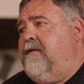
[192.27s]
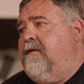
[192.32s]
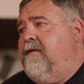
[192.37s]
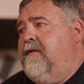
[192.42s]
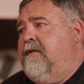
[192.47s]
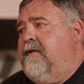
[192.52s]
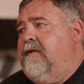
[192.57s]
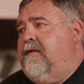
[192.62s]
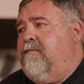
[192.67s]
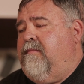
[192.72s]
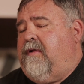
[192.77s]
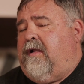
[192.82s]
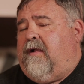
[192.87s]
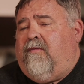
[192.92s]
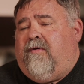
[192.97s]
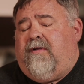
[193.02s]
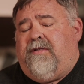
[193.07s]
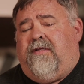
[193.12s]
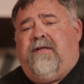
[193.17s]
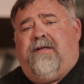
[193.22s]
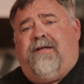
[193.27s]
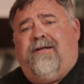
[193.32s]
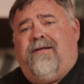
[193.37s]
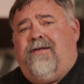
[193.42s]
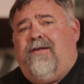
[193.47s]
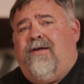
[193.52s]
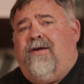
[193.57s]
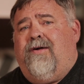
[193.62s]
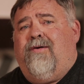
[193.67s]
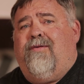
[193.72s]
Yeah. But I want you to
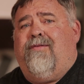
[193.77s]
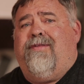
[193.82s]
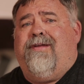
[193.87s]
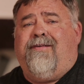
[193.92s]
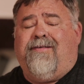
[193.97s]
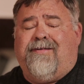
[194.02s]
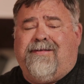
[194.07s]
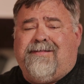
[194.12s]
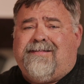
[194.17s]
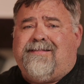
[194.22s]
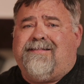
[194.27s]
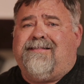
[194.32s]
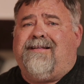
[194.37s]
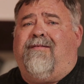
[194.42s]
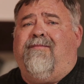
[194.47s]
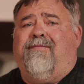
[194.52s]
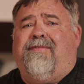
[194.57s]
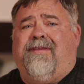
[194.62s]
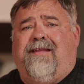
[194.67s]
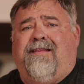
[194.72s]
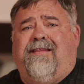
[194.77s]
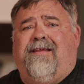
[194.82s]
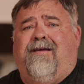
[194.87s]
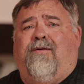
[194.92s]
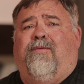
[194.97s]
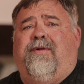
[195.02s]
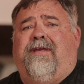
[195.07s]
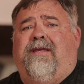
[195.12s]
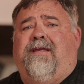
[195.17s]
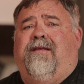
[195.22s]
know there is something
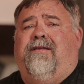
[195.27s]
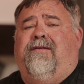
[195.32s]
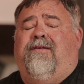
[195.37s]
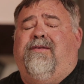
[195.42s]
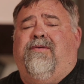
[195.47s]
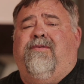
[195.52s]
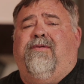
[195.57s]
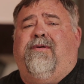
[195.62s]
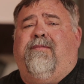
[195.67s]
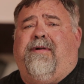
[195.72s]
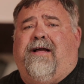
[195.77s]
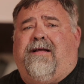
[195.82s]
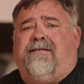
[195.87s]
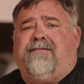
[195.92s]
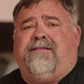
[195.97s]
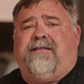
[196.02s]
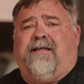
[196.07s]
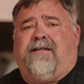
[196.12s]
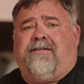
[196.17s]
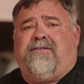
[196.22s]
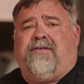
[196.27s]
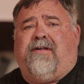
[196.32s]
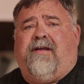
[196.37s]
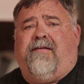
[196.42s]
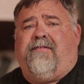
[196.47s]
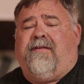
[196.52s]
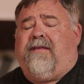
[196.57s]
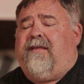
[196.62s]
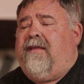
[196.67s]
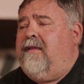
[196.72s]
that we can do about sex
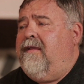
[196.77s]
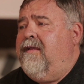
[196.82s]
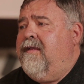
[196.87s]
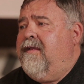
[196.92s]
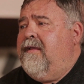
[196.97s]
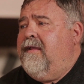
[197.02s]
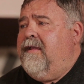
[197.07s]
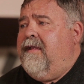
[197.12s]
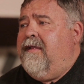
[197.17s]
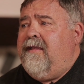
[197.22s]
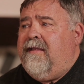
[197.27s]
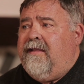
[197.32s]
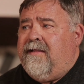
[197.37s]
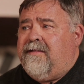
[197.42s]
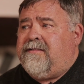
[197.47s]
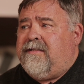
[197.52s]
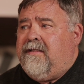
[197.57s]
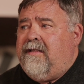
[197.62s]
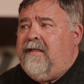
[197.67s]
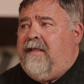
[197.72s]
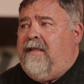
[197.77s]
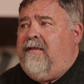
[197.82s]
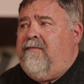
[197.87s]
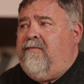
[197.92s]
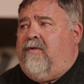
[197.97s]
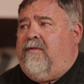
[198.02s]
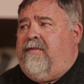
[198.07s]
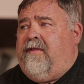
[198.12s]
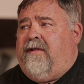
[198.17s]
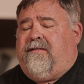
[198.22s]
trafficking. It's an
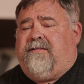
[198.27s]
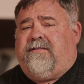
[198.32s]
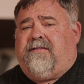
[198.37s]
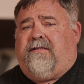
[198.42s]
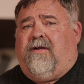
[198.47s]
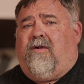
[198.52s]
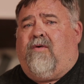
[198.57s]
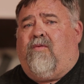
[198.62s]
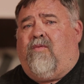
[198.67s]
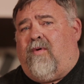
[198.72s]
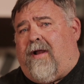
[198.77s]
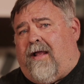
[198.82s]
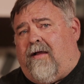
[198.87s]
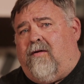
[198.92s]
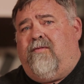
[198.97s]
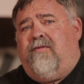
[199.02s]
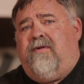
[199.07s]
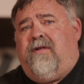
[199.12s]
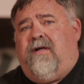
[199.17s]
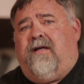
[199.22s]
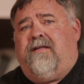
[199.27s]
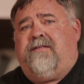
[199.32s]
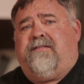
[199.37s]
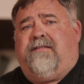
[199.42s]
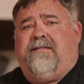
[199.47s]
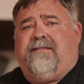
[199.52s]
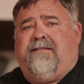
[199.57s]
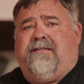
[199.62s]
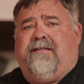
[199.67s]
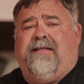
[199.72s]
evil that's around
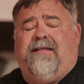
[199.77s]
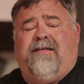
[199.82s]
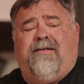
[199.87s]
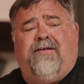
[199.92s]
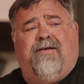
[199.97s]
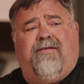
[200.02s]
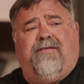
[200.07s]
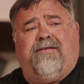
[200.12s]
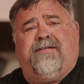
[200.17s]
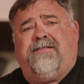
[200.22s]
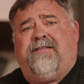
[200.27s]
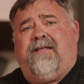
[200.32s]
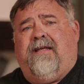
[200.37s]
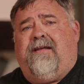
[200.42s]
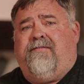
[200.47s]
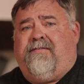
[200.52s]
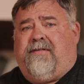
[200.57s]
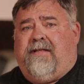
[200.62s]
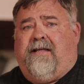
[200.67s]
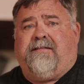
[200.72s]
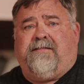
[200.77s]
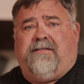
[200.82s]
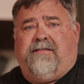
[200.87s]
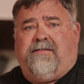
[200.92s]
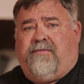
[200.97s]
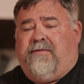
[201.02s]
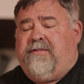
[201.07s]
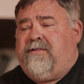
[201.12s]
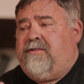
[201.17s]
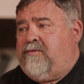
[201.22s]
us. It's in it. You know, the state of
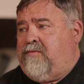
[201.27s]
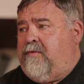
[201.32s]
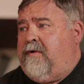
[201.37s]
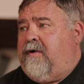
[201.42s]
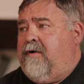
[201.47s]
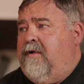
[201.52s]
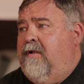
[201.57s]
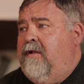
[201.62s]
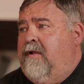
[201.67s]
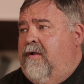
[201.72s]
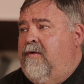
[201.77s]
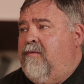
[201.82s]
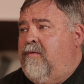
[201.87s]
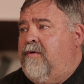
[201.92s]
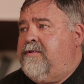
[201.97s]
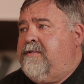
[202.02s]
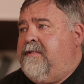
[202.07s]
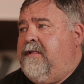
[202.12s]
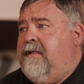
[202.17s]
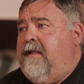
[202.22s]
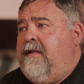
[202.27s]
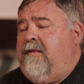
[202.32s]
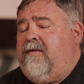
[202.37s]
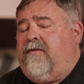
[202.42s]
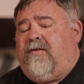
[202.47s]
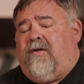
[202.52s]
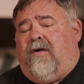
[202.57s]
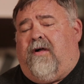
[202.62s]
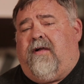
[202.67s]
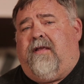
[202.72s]
Texas, which is where we're sitting
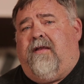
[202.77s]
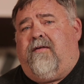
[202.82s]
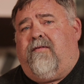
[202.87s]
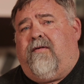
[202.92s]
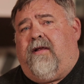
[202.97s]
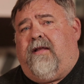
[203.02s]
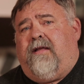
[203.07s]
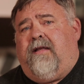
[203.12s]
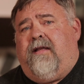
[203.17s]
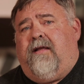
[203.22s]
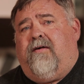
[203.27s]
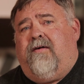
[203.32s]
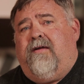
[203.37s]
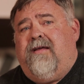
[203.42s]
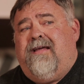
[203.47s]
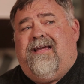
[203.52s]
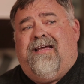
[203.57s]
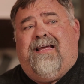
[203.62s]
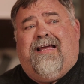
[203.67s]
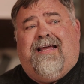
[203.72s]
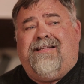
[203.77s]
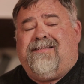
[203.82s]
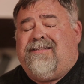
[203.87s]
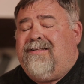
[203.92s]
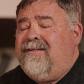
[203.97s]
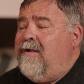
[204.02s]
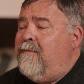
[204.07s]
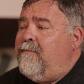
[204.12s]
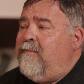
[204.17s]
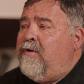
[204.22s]
here talking right now, it's
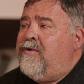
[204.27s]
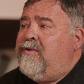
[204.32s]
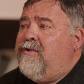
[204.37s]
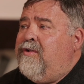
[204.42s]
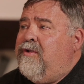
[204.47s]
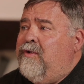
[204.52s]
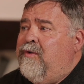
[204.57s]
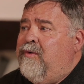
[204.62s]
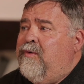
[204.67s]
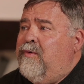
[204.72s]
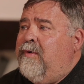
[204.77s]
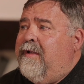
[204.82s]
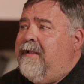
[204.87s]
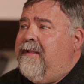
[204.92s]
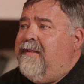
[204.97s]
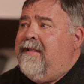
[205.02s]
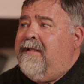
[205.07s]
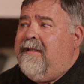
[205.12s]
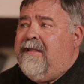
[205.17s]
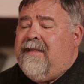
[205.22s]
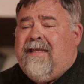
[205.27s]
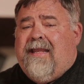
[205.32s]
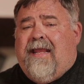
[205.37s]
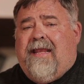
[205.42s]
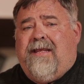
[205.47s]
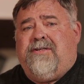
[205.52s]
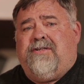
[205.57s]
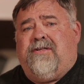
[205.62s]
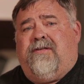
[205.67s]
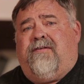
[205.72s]
a number 2 in the
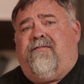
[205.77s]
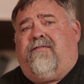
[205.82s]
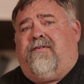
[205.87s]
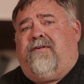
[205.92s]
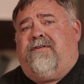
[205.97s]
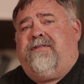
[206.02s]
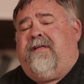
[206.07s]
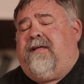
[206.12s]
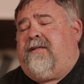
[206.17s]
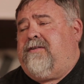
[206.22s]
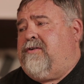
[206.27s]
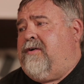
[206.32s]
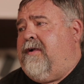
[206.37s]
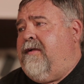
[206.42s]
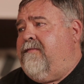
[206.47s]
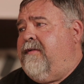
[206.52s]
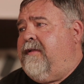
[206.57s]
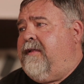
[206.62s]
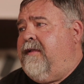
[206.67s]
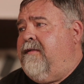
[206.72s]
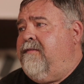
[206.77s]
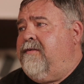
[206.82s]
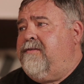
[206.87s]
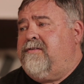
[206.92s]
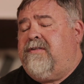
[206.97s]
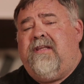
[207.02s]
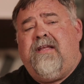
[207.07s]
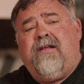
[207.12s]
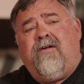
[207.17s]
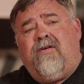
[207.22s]
nation for sex trafficking.
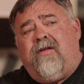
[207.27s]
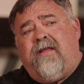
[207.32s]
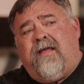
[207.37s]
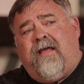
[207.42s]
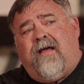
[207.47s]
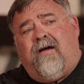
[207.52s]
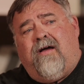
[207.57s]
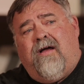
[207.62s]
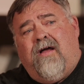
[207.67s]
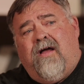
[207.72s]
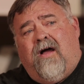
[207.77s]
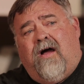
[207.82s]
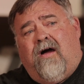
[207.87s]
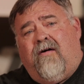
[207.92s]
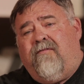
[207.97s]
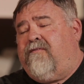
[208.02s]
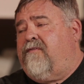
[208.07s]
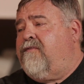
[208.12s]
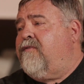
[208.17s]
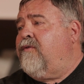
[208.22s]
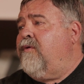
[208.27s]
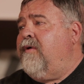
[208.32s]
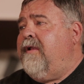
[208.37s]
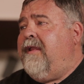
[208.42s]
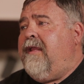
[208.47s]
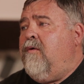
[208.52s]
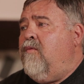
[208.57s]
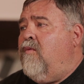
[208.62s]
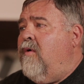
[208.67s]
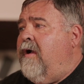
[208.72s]
There's literally a
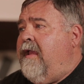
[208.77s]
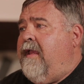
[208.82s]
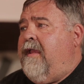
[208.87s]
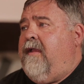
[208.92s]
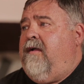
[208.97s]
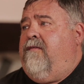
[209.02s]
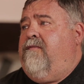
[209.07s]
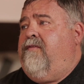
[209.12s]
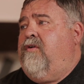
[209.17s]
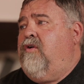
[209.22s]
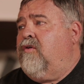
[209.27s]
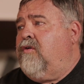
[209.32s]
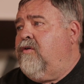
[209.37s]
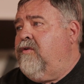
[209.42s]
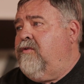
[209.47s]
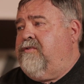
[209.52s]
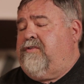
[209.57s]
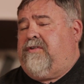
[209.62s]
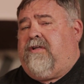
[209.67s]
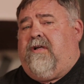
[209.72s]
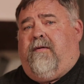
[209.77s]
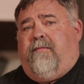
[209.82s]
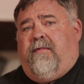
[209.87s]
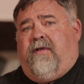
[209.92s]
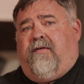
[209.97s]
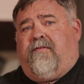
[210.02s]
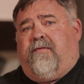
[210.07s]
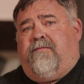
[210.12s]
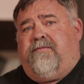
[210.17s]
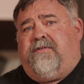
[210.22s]
freeway of girls
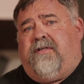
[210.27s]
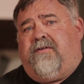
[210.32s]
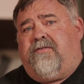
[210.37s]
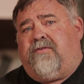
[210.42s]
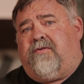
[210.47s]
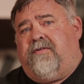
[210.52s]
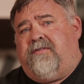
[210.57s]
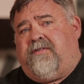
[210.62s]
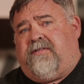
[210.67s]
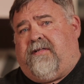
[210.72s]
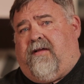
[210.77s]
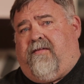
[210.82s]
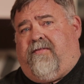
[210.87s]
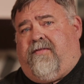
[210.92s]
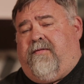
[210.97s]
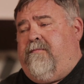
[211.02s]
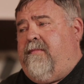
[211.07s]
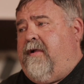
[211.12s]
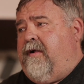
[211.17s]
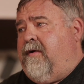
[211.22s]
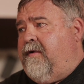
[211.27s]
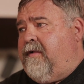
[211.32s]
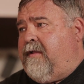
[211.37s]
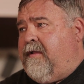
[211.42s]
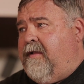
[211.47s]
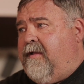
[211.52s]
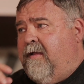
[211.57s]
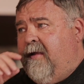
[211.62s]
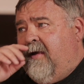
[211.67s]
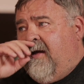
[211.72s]
coming from Central and South
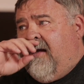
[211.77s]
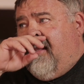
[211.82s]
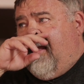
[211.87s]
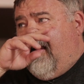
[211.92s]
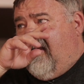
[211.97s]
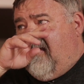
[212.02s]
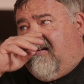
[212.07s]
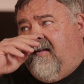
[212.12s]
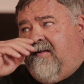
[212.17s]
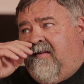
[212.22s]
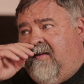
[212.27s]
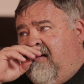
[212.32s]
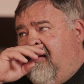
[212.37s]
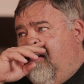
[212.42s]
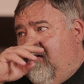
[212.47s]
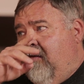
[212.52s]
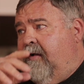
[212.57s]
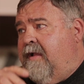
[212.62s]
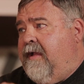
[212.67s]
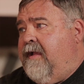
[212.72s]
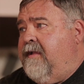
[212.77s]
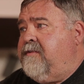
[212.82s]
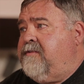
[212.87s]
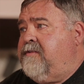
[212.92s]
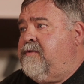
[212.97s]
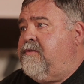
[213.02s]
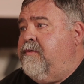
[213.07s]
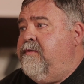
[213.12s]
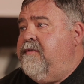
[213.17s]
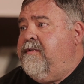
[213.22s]
America into the
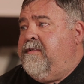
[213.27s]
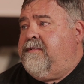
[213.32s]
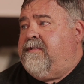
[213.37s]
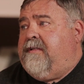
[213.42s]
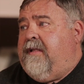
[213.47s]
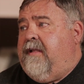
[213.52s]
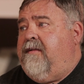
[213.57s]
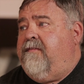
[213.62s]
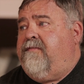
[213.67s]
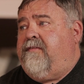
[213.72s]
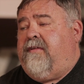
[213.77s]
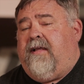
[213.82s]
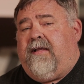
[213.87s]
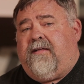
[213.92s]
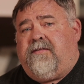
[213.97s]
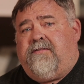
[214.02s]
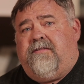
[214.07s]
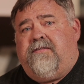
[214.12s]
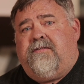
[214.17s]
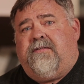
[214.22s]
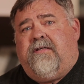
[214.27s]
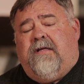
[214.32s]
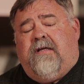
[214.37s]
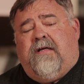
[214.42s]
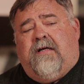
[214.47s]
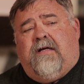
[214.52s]
U.S. through the state of Texas.